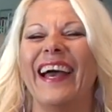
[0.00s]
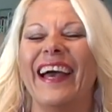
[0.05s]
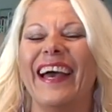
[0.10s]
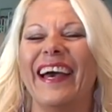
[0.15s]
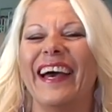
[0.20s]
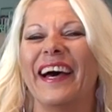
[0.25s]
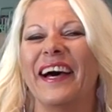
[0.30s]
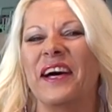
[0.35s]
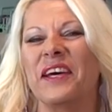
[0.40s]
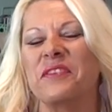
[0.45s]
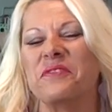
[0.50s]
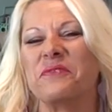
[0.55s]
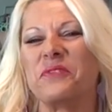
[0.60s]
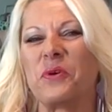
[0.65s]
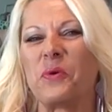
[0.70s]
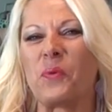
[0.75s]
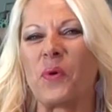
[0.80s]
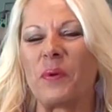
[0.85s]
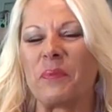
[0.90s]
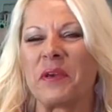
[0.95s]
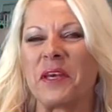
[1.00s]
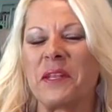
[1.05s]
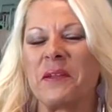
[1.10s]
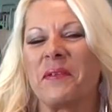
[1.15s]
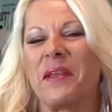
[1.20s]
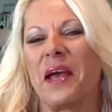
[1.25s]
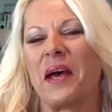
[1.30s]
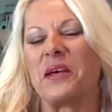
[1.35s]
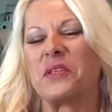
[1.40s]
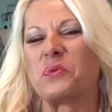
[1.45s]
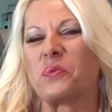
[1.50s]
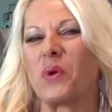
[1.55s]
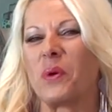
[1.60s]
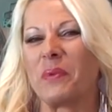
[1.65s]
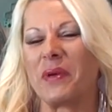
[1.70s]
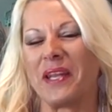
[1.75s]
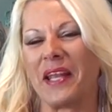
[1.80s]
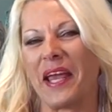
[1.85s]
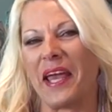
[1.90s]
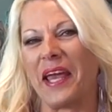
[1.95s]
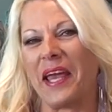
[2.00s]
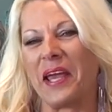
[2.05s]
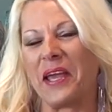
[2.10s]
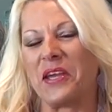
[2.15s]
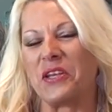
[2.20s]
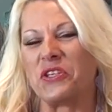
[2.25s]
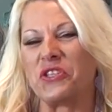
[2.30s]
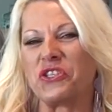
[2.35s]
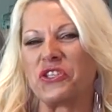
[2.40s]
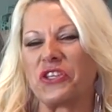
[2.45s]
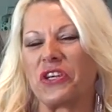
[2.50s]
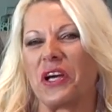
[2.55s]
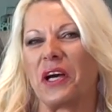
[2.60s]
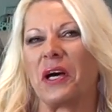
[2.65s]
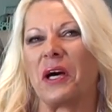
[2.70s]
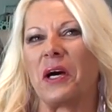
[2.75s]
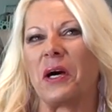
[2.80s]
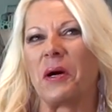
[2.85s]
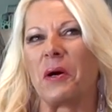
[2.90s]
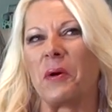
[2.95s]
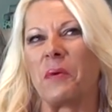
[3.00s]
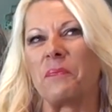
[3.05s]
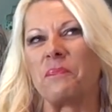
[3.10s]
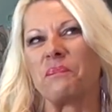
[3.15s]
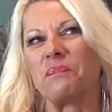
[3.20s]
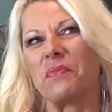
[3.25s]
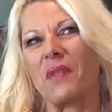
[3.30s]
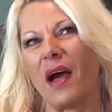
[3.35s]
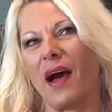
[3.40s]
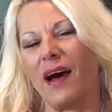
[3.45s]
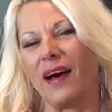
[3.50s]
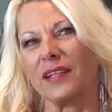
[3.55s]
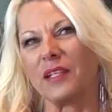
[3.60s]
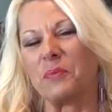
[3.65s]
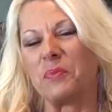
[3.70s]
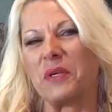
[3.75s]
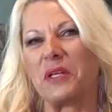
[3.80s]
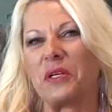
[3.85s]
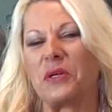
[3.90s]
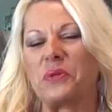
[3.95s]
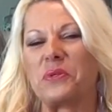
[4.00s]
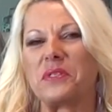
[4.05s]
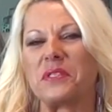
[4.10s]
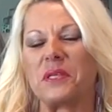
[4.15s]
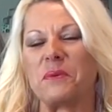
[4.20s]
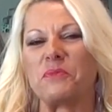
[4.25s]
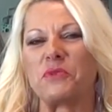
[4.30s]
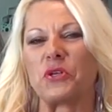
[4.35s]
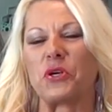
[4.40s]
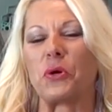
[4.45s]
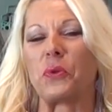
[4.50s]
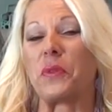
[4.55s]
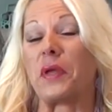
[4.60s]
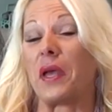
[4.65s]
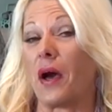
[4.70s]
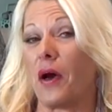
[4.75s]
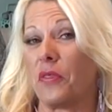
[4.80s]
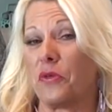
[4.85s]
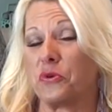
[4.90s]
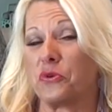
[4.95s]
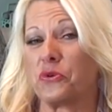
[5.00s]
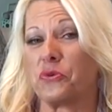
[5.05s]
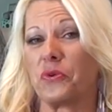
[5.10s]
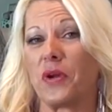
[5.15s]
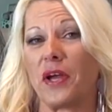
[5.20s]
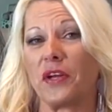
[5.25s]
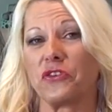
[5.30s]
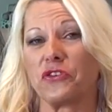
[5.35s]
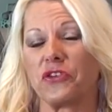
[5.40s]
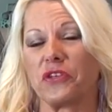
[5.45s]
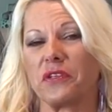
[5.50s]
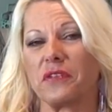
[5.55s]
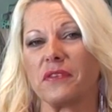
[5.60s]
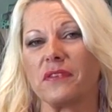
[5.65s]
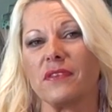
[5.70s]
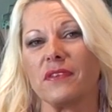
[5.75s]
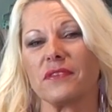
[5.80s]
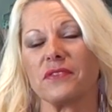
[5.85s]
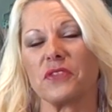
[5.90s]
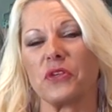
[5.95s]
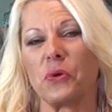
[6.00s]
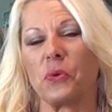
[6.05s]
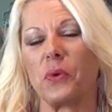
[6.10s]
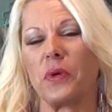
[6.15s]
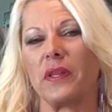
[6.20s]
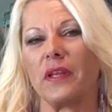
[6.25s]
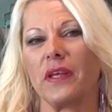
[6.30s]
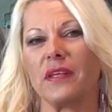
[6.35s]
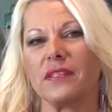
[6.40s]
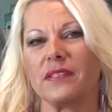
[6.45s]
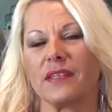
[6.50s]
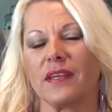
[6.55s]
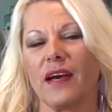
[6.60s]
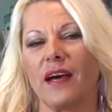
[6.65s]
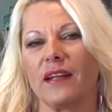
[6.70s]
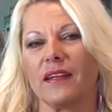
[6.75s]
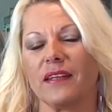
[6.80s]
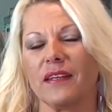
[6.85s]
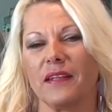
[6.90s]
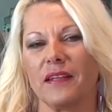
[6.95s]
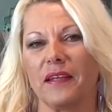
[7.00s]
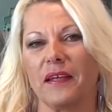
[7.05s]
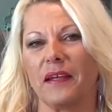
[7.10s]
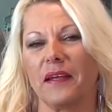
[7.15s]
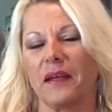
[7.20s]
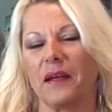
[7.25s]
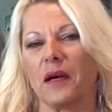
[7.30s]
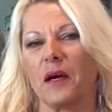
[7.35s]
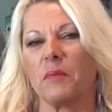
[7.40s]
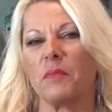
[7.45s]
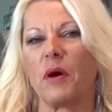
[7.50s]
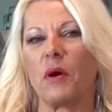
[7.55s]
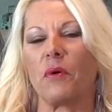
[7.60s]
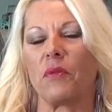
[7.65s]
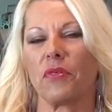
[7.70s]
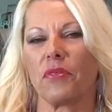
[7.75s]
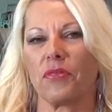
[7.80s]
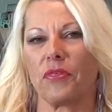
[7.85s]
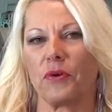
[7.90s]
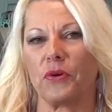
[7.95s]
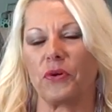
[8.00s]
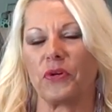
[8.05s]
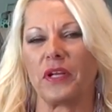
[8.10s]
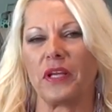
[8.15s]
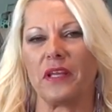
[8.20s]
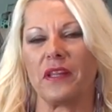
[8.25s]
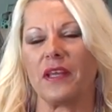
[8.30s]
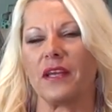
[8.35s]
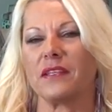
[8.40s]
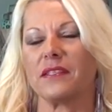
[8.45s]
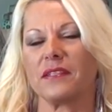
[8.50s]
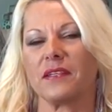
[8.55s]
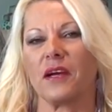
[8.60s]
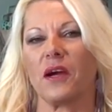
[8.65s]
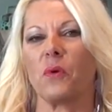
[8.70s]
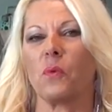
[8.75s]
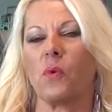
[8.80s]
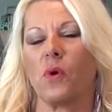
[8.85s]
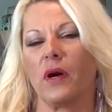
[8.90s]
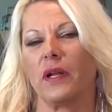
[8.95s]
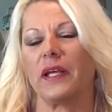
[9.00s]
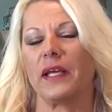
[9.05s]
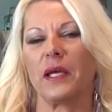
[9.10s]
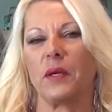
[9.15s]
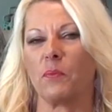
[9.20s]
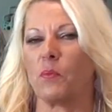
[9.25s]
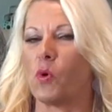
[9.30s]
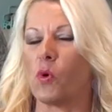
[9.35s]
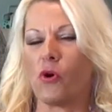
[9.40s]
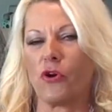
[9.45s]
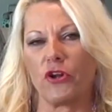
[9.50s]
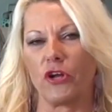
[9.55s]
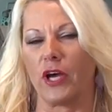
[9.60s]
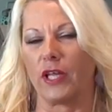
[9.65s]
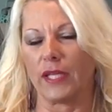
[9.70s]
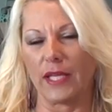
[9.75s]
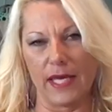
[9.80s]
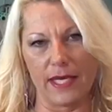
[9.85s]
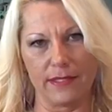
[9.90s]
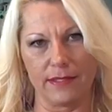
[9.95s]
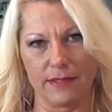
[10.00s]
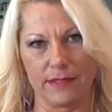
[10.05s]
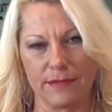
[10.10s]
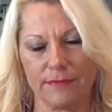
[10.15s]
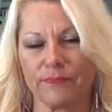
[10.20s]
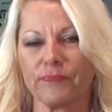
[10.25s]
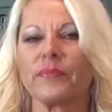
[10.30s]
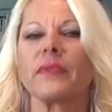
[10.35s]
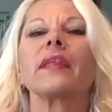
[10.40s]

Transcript: And for women, as women age, our libidos seem to go the other direction. So when they start hitting about 30, they start wanting it more, not less.